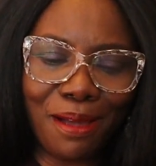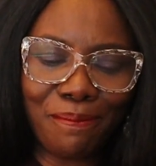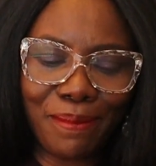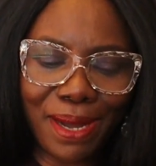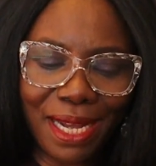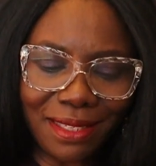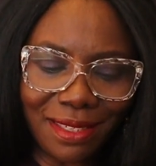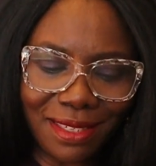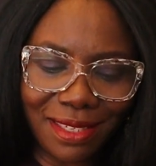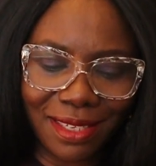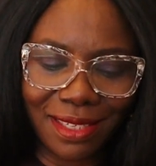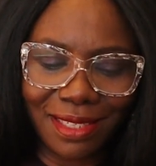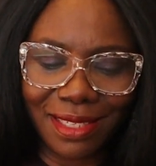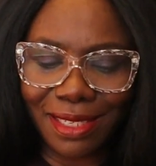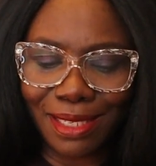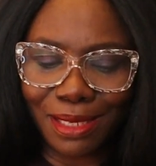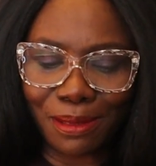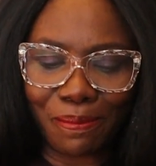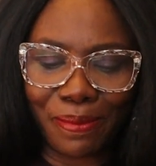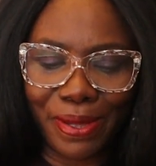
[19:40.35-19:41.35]
Part 6
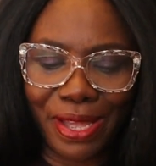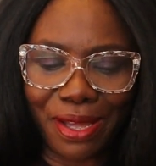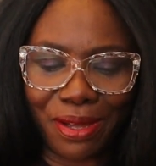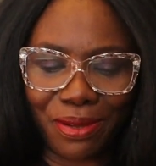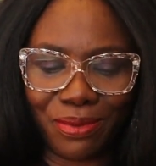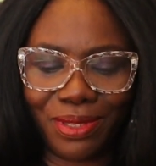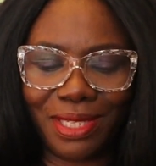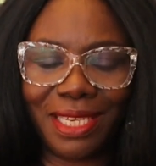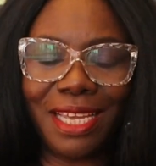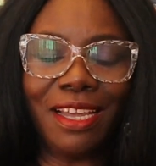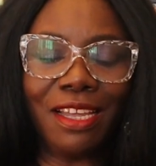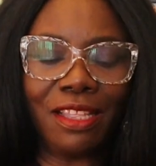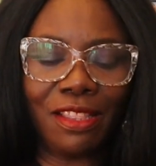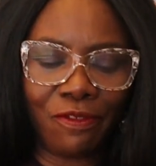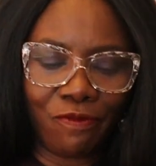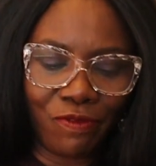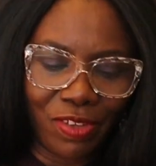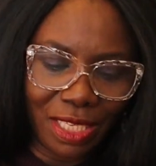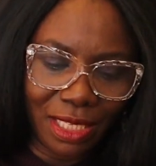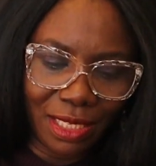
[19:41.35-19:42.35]
is about
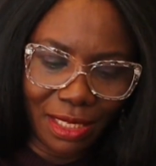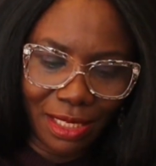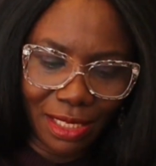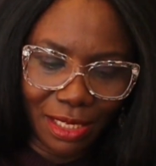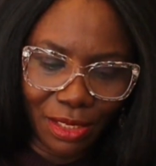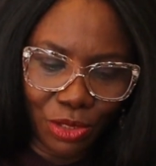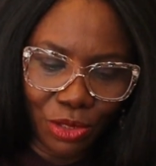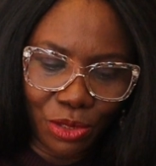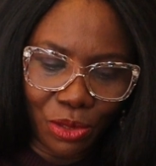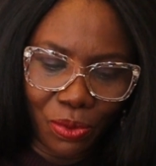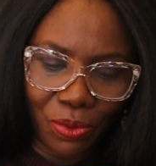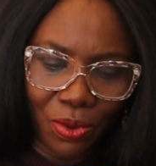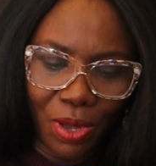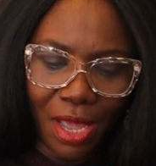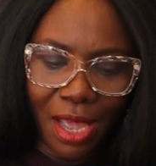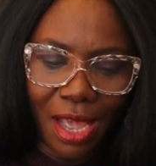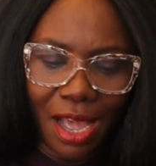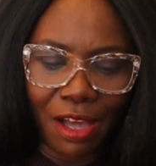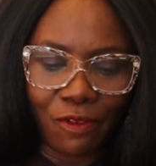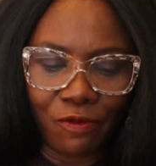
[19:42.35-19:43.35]
the visitors. So
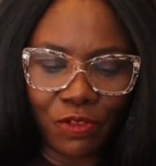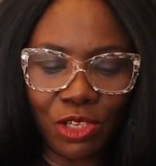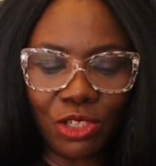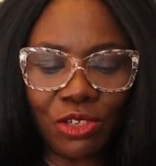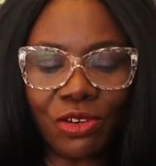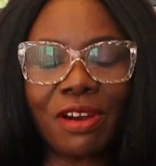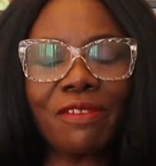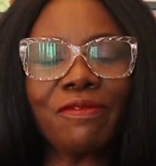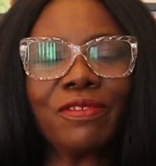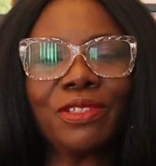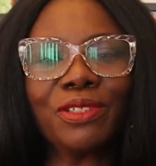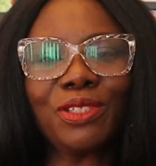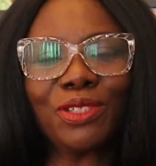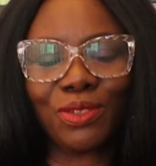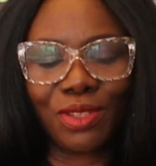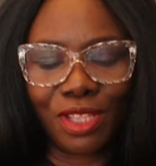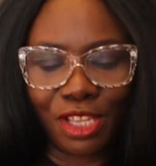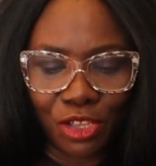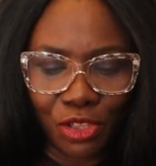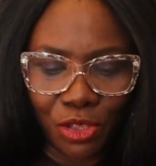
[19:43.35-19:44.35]
have you traveled
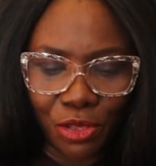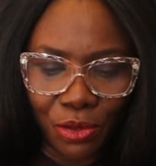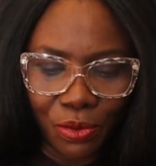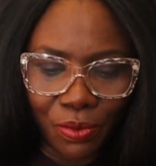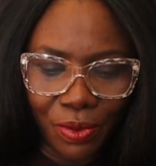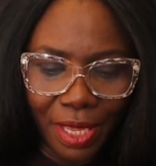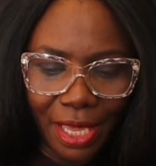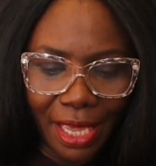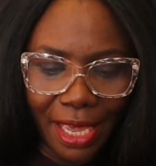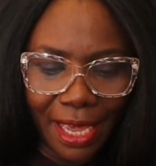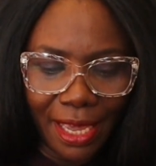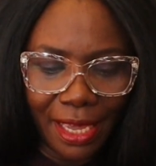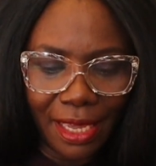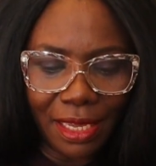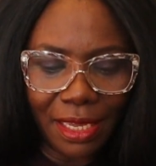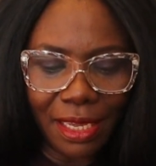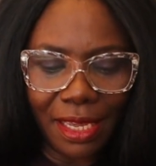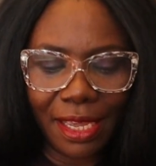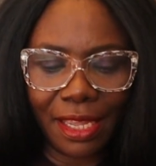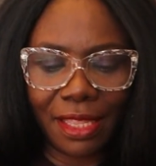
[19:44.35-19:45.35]
to the
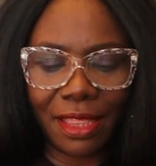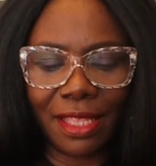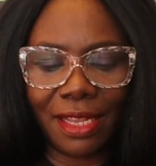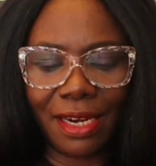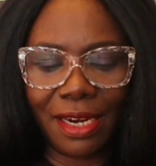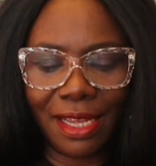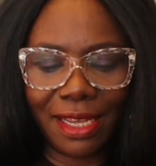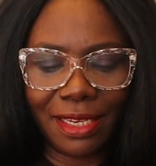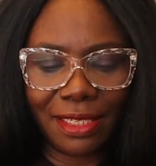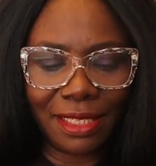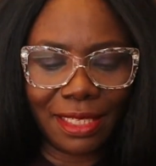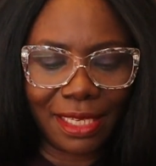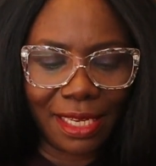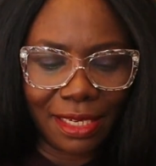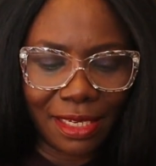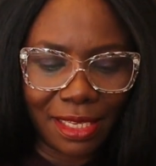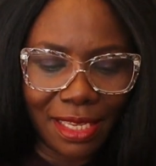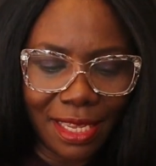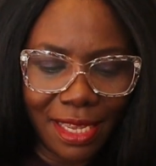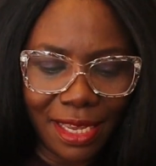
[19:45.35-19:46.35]
UK in the last
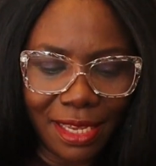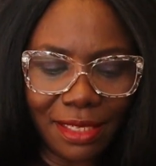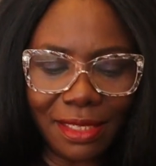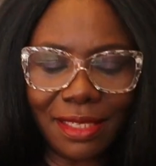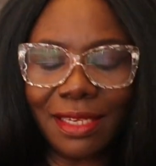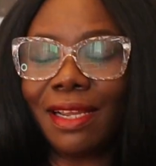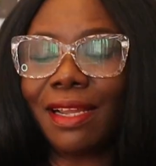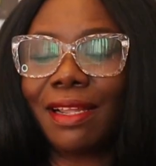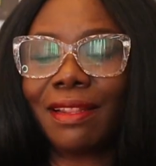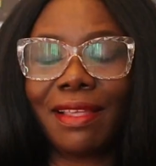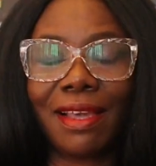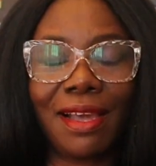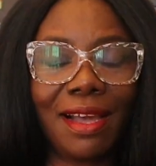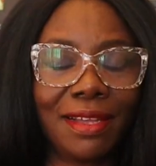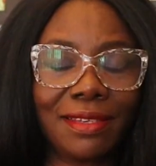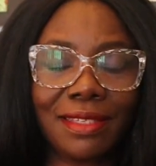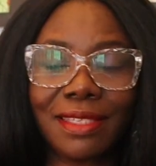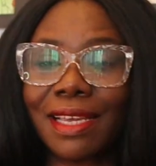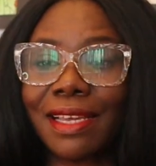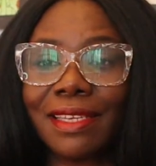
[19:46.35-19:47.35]
10 years? The
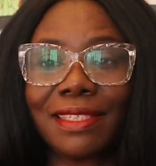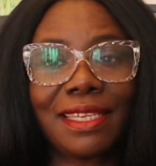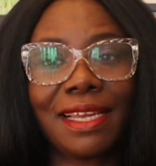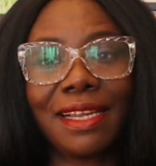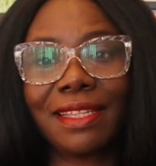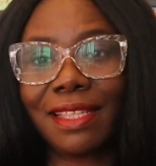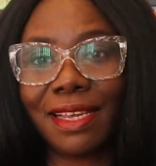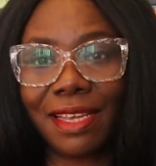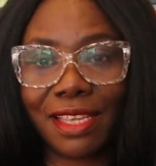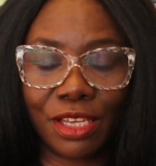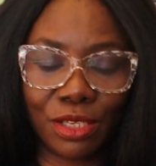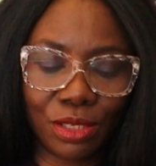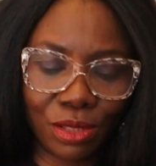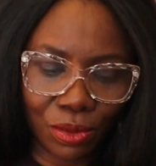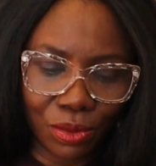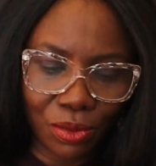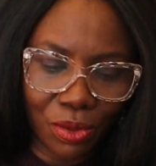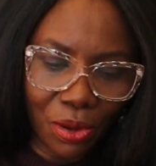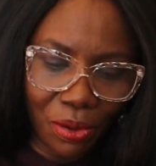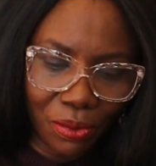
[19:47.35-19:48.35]
answer is either yes
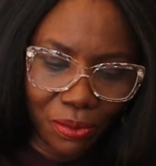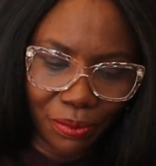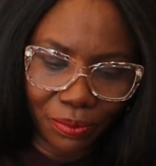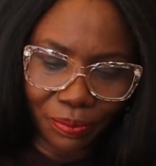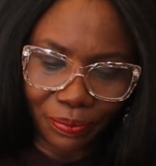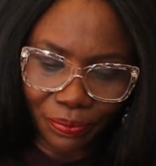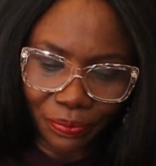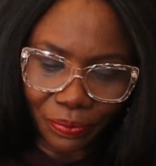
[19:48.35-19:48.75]
or no.